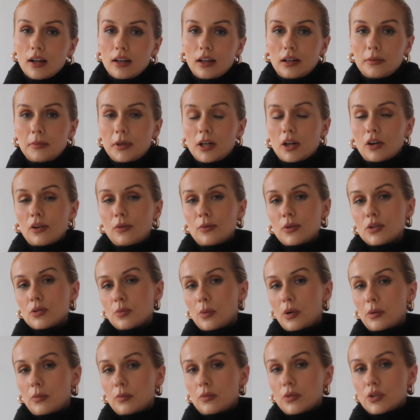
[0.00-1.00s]
Let me know
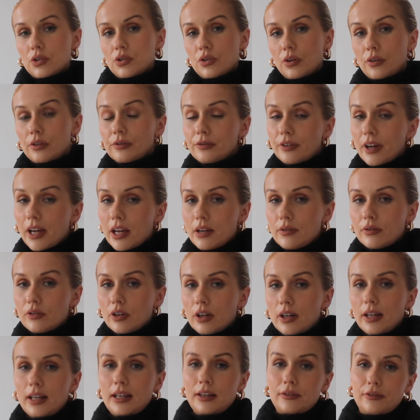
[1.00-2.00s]
which one was your
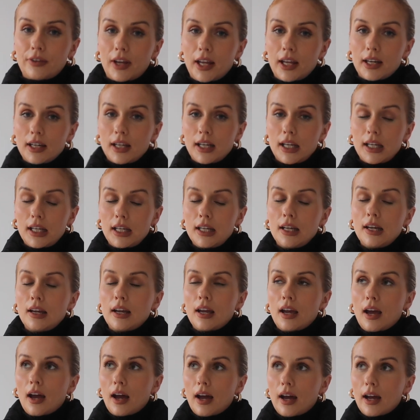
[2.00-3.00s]
favorite, if any,
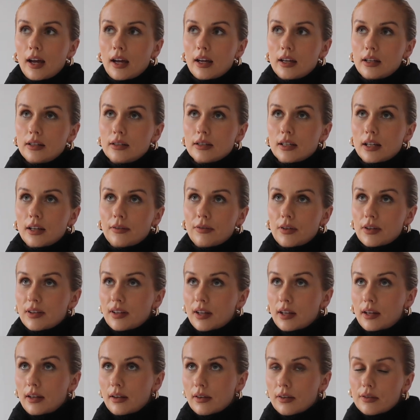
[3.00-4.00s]
and if there's
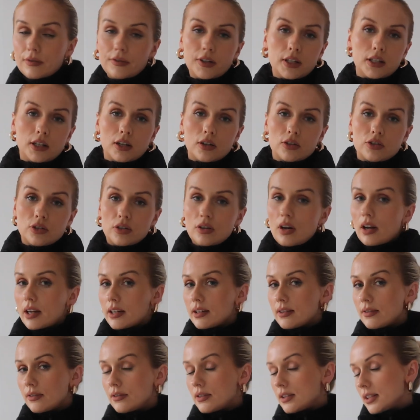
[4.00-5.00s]
any other videos you'd
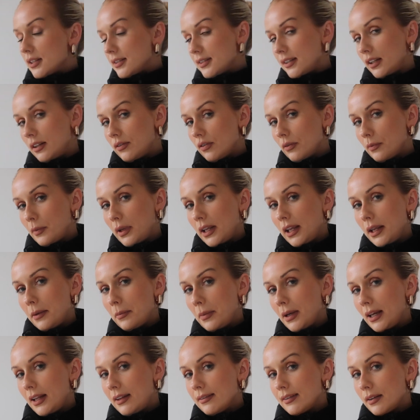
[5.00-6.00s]
like to see from me,
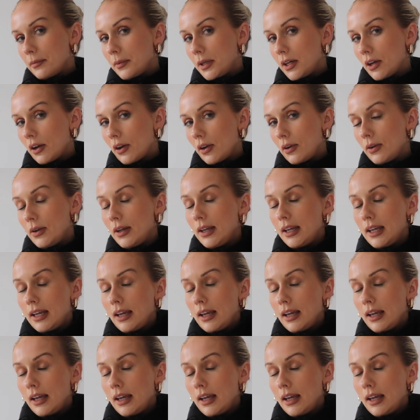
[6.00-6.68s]
please let me know.